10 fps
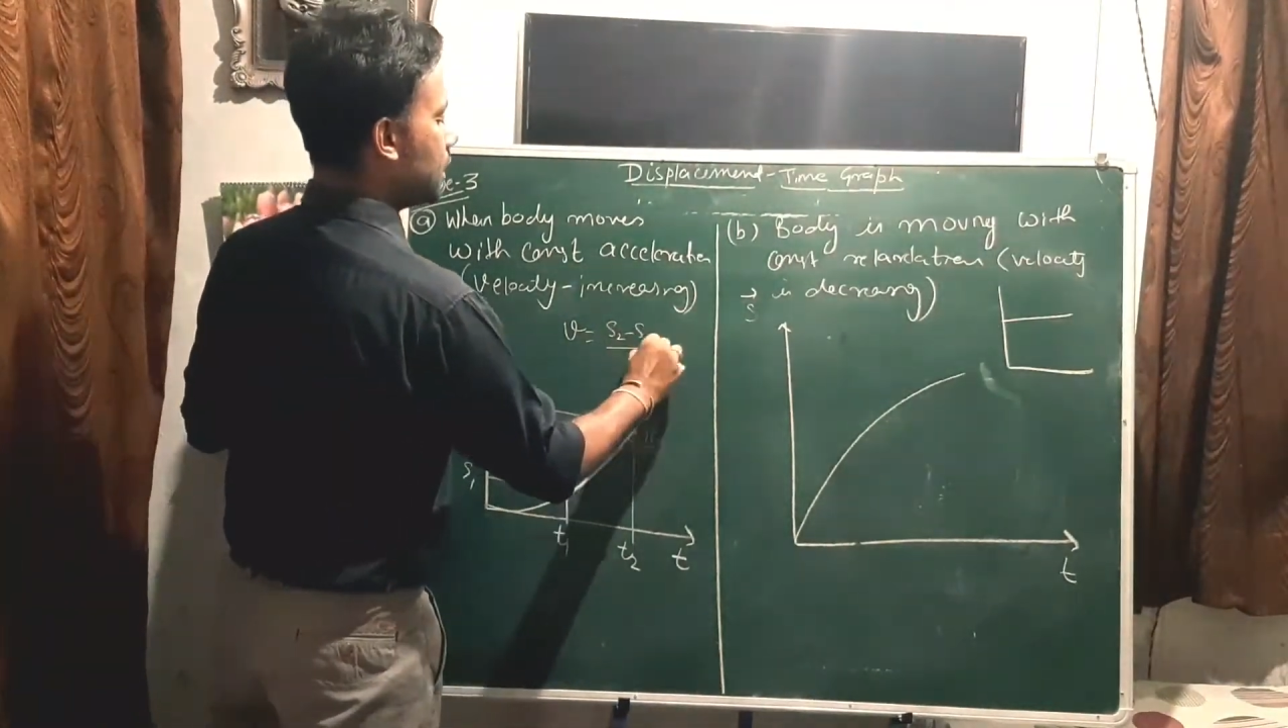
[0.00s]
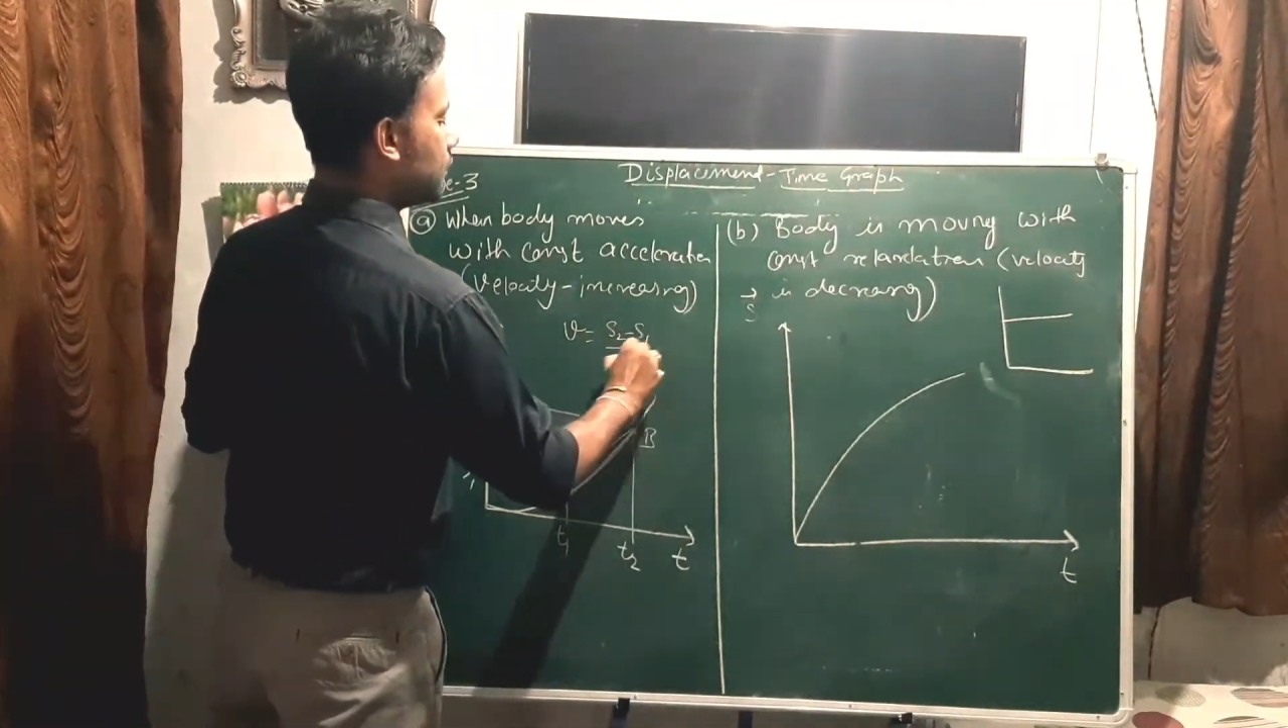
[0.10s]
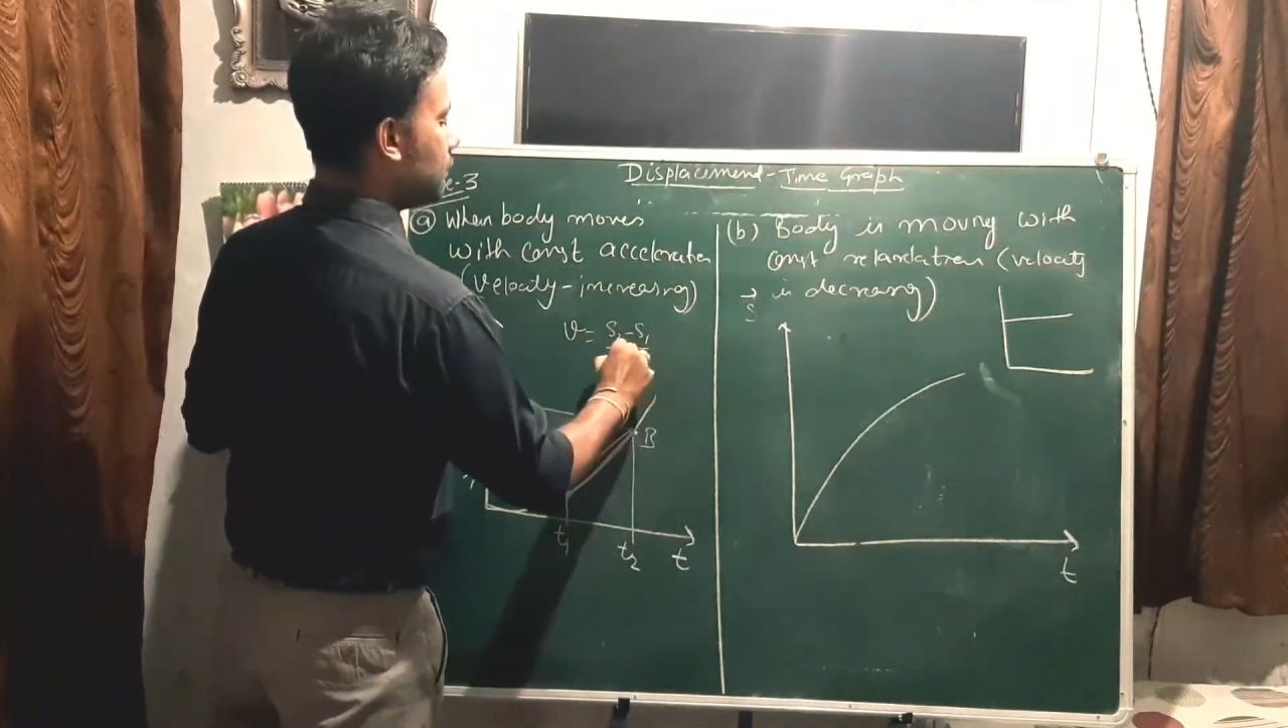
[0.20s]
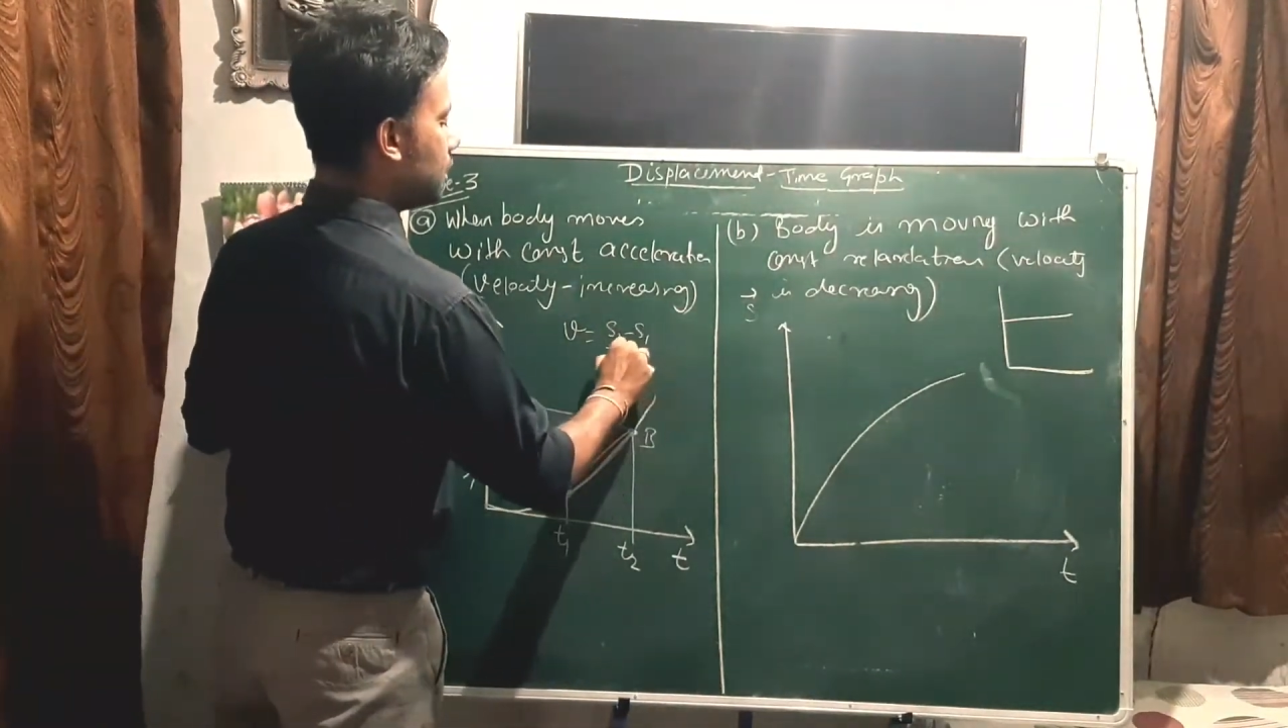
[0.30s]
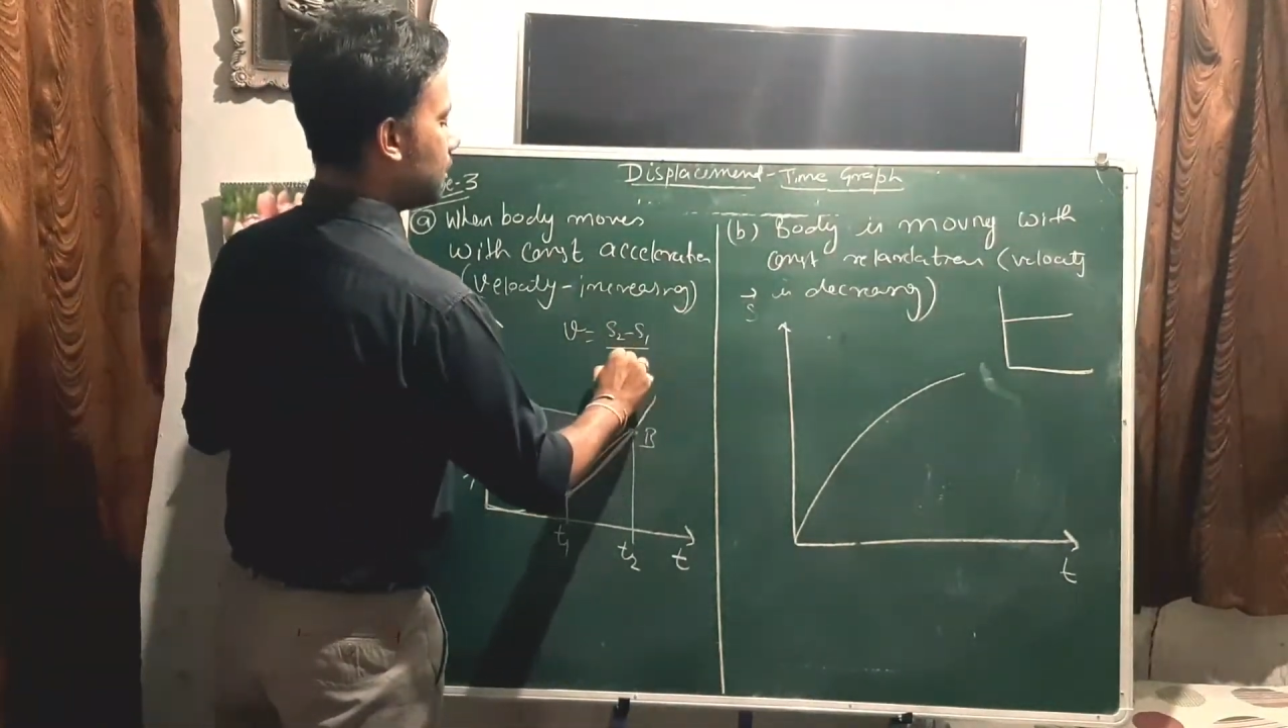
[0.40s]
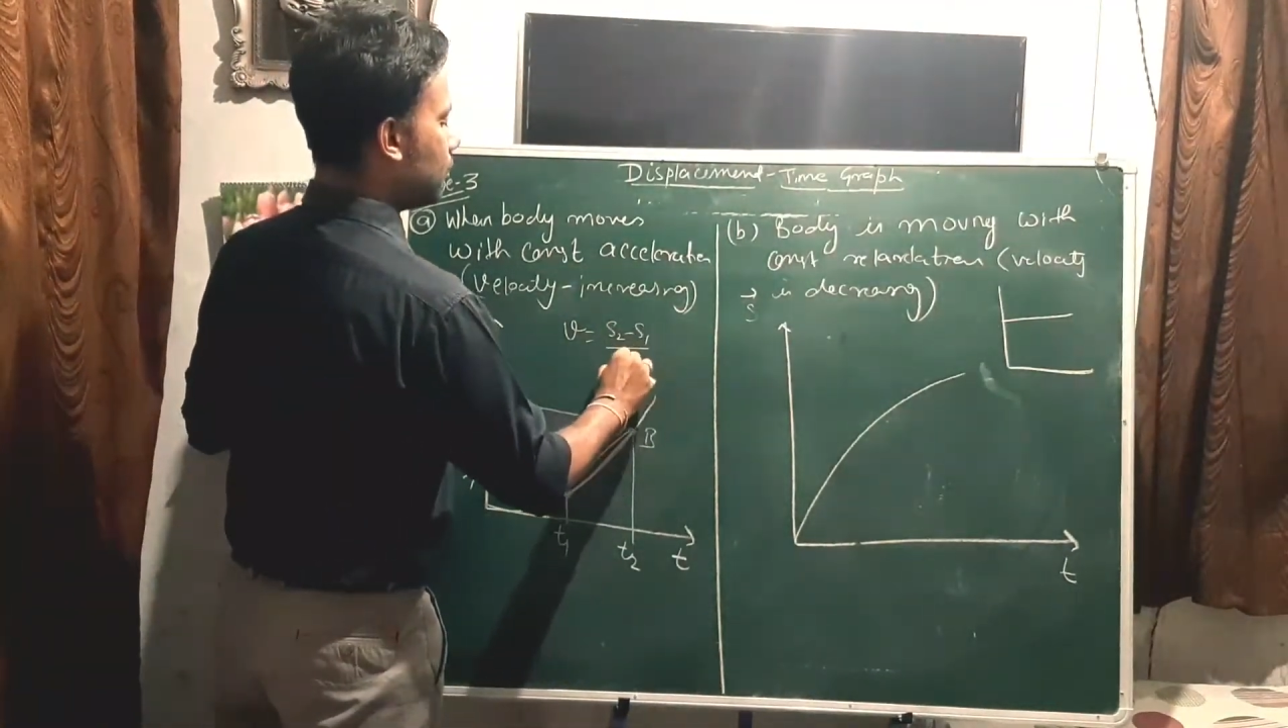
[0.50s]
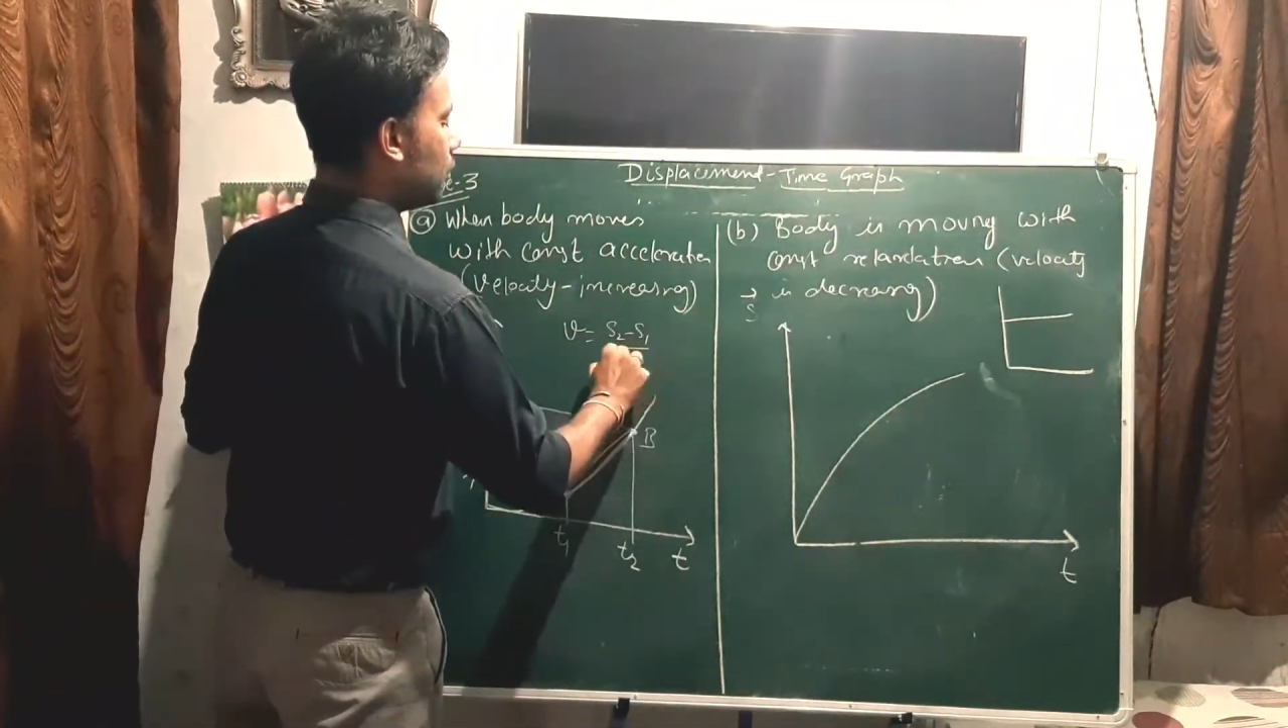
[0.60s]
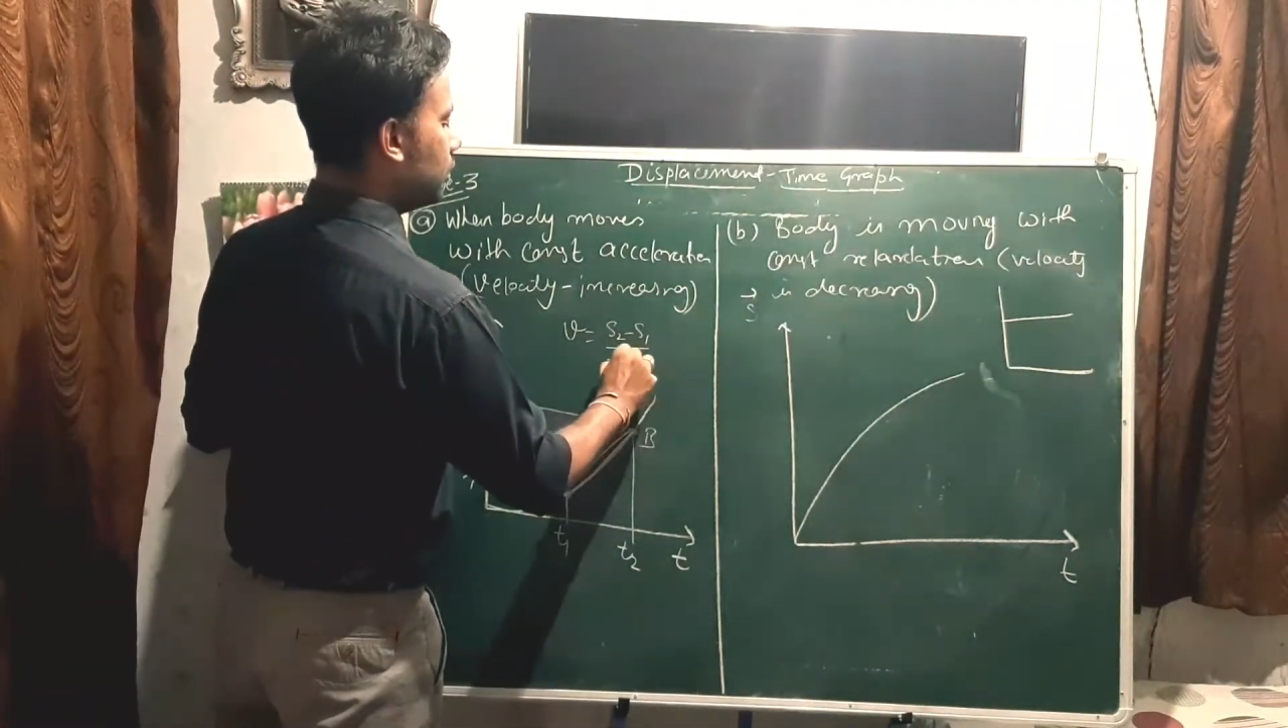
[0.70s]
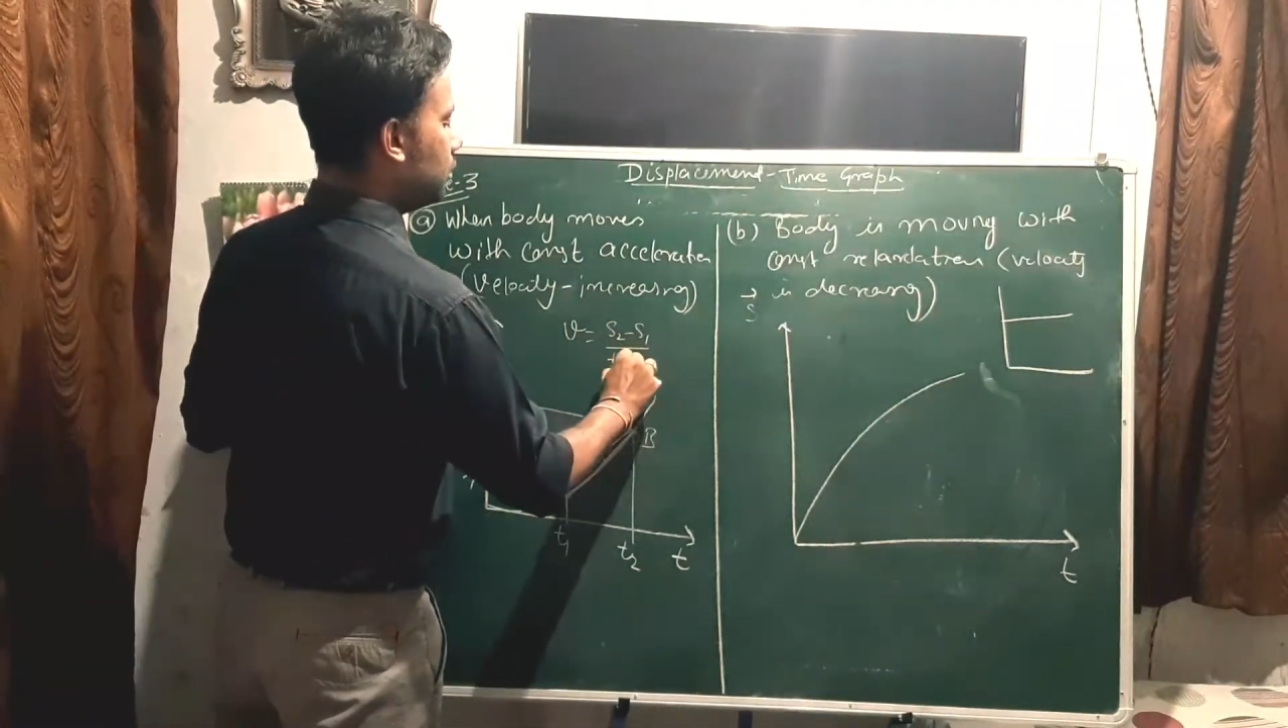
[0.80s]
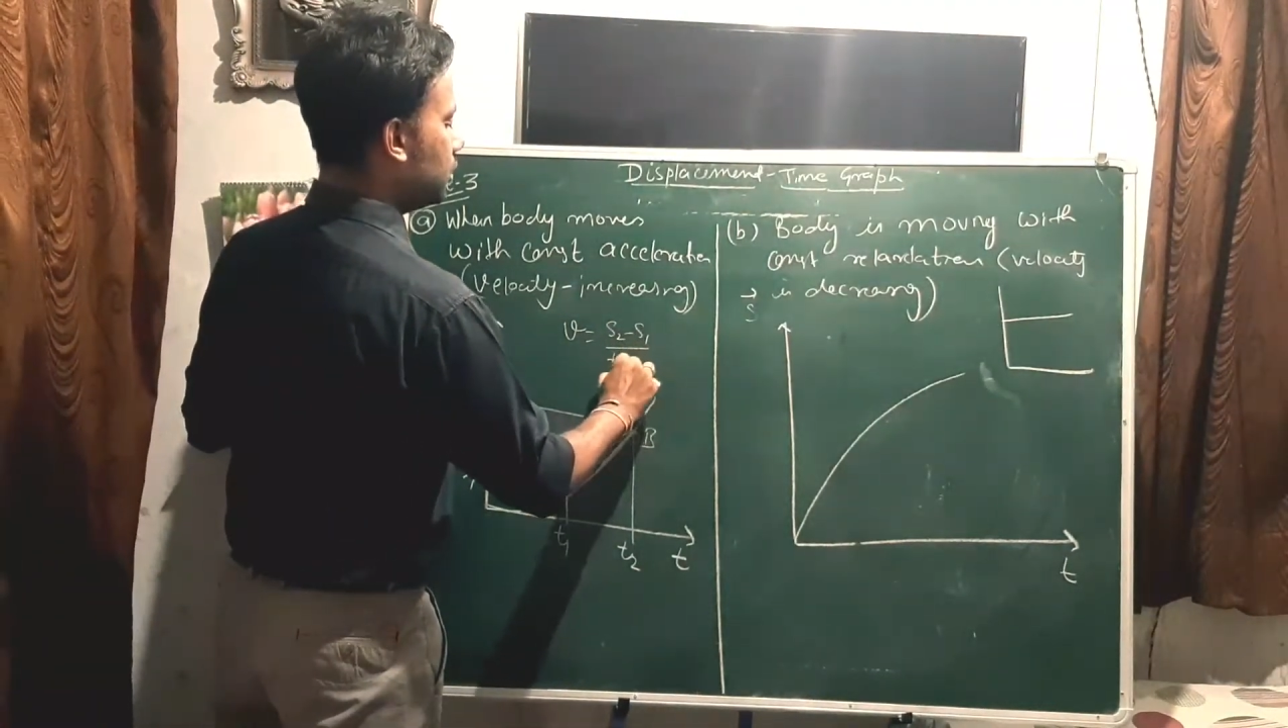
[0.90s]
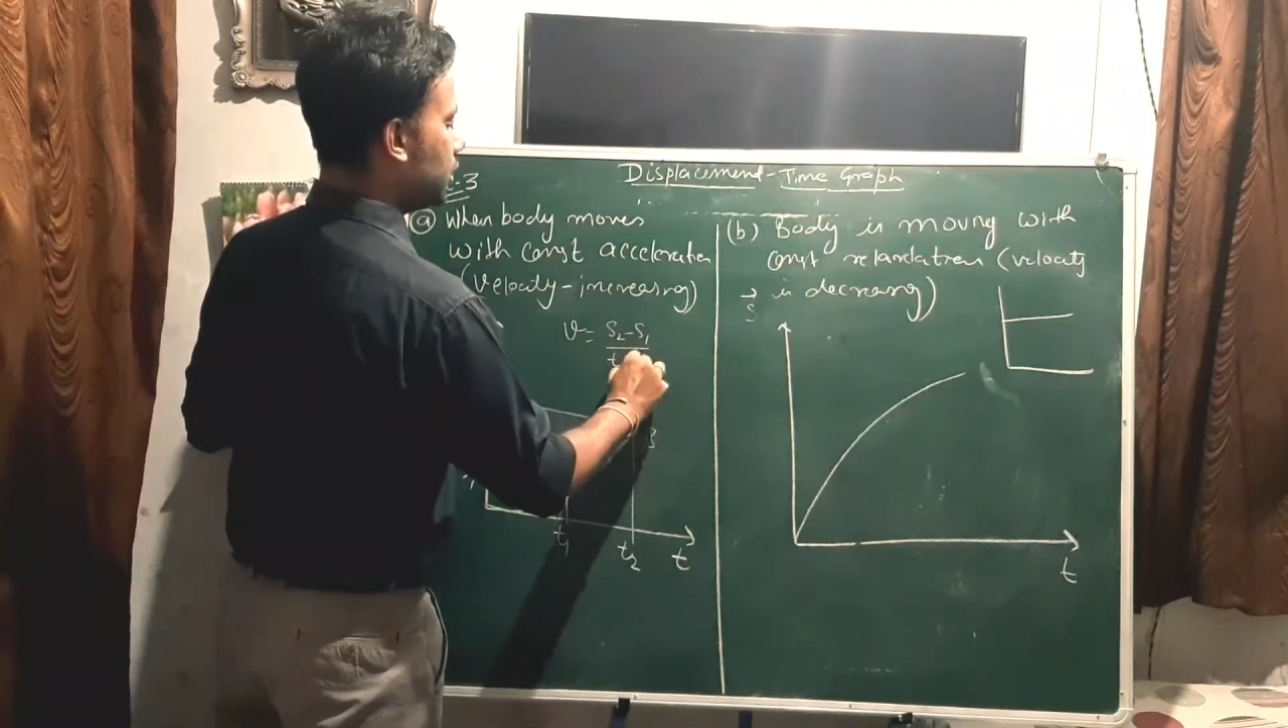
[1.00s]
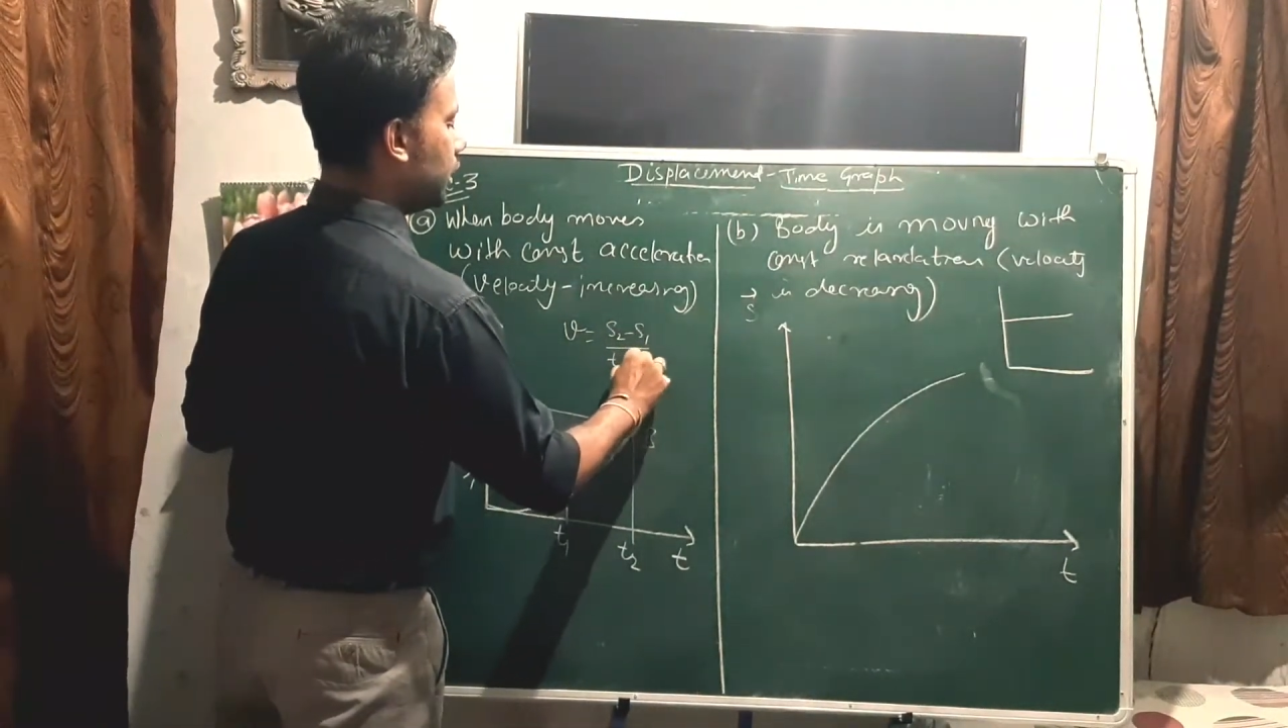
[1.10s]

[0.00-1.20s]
S1 upon